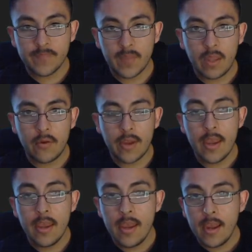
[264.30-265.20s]
Okay?
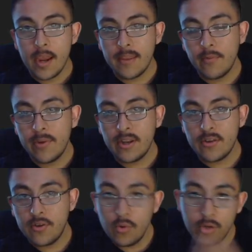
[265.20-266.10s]
And then we need
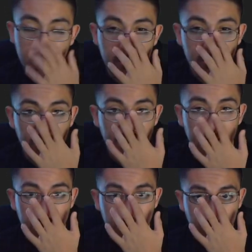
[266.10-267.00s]
two numbers
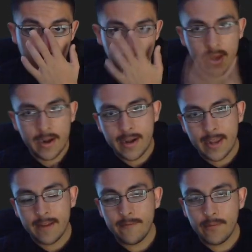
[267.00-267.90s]
to multiply to
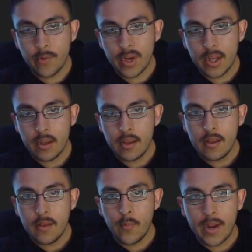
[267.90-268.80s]
negative 3,
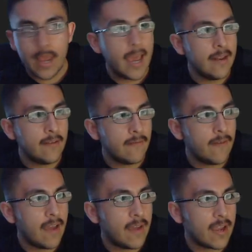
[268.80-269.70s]
but add to
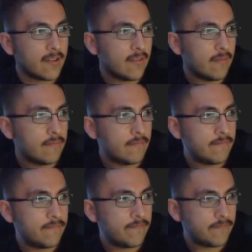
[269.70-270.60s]
5x.
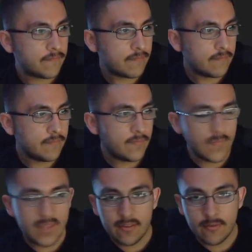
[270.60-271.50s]

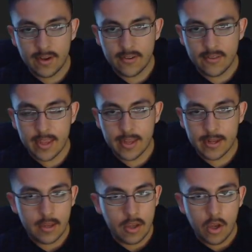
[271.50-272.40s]
So let's think.
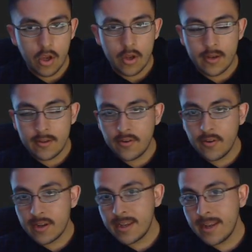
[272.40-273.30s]
To
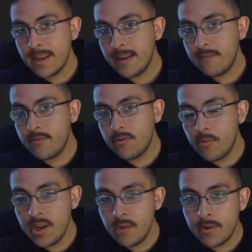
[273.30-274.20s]
get negative 3,
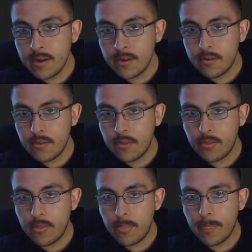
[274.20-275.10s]
we need a
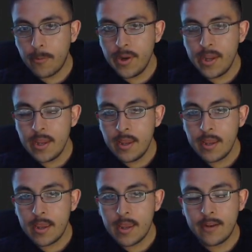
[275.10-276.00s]
3
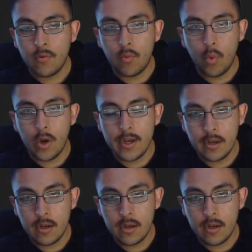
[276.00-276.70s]
and a 1.